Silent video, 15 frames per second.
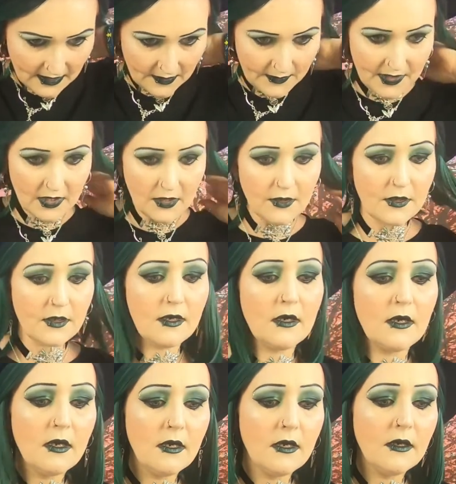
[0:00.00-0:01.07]
There we go.
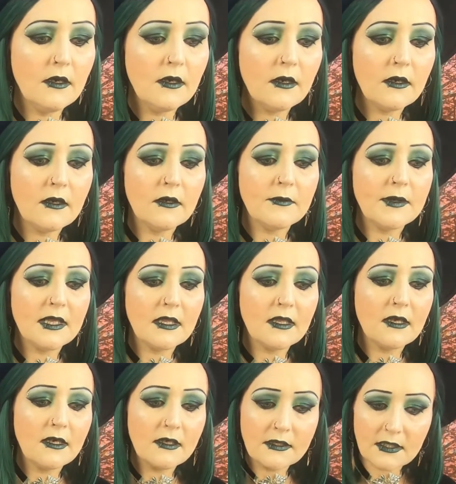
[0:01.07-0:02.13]
Oh my
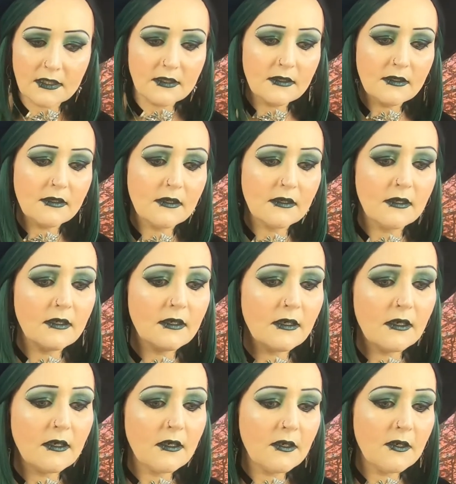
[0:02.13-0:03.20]
Lord.
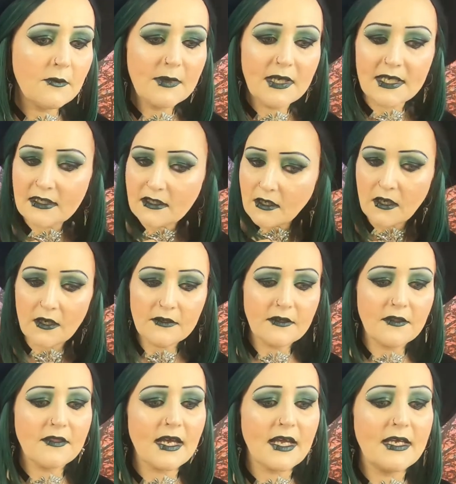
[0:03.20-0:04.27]
Oh my
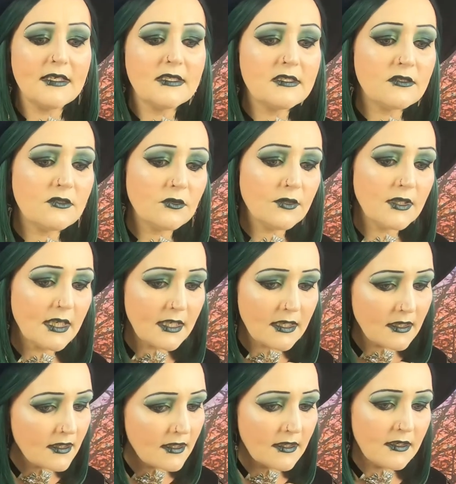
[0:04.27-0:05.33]
God, that is
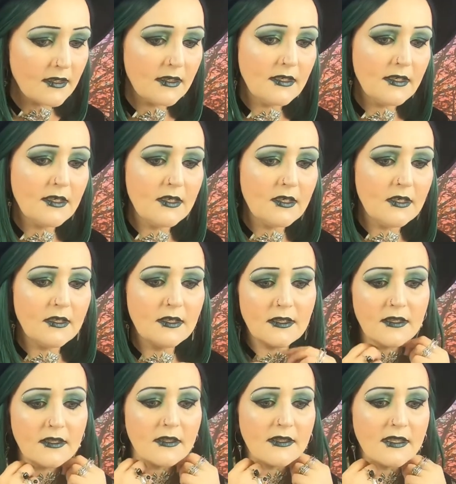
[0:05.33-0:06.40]
stunning.
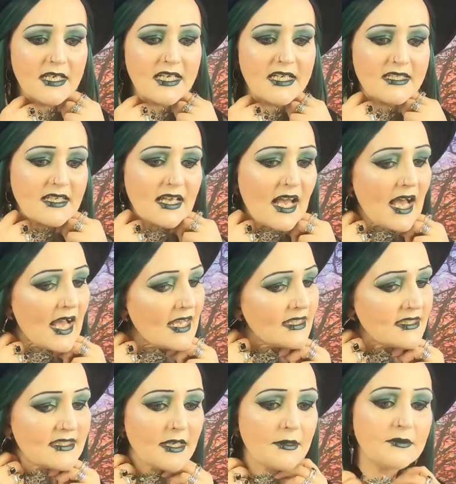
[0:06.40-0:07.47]
These
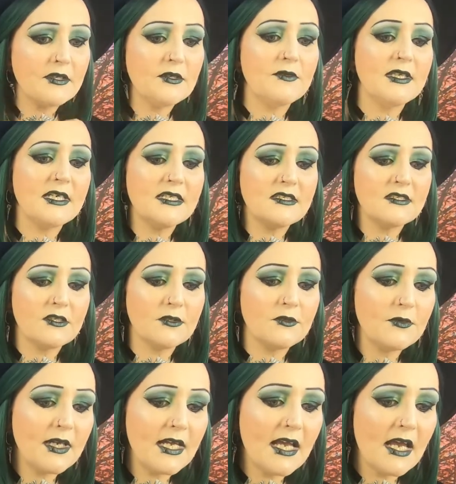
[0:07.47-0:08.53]
guys that do this jewelry,